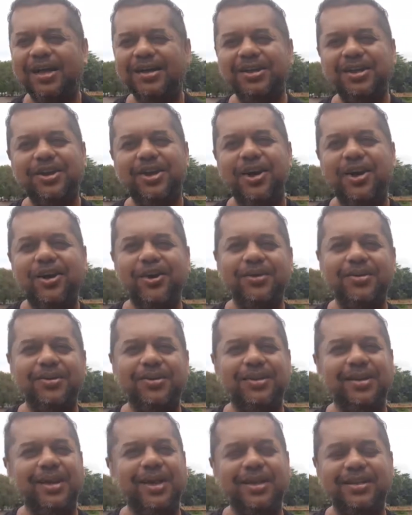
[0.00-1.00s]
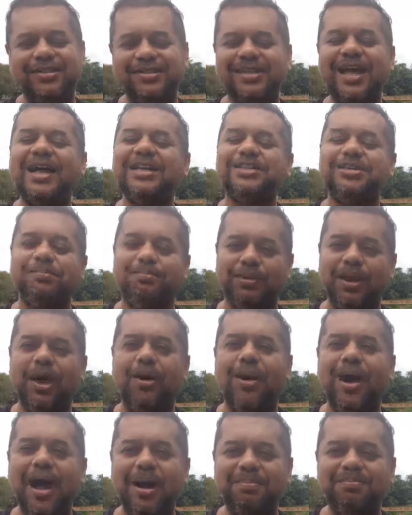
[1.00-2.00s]
you know, it starts to
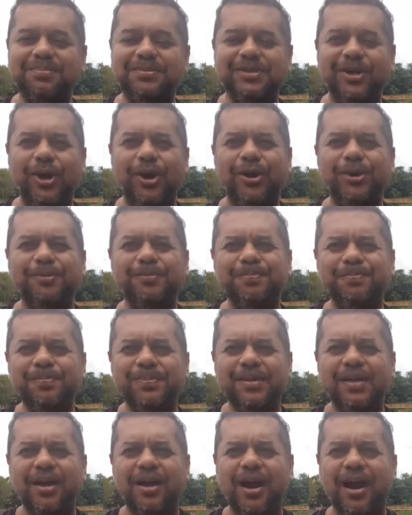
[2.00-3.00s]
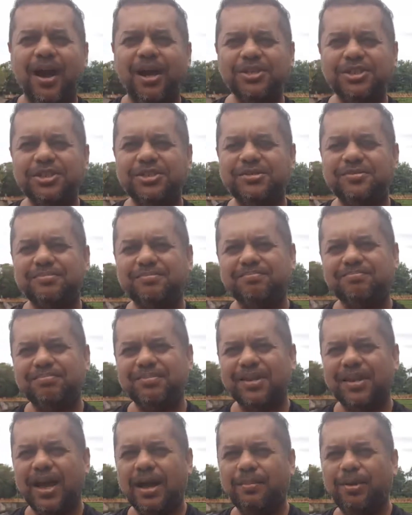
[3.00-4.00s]
blow up. So
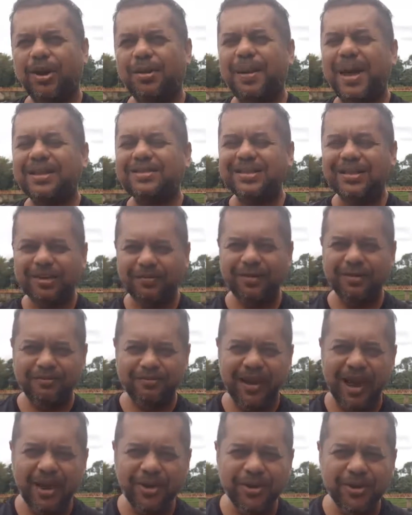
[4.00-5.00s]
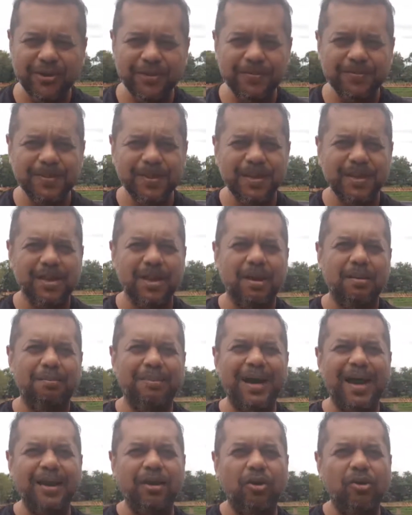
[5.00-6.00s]
I'm all about delivering value,
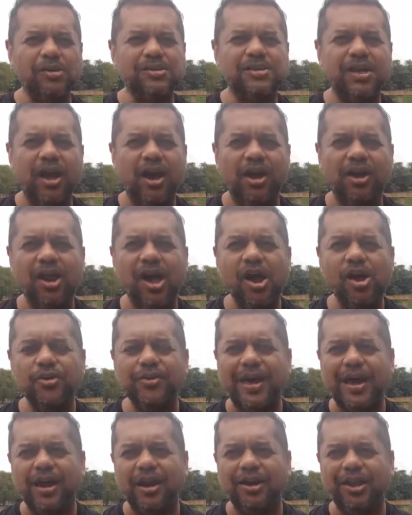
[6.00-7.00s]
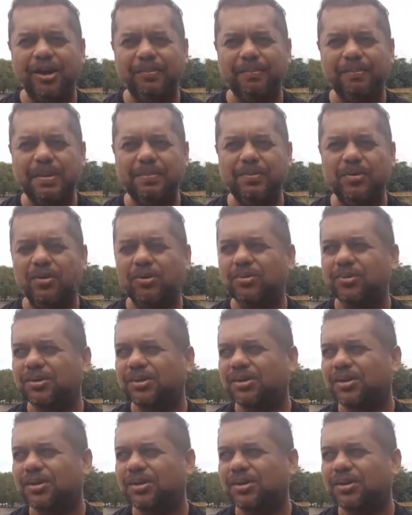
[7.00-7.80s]
but also I know that a lot of people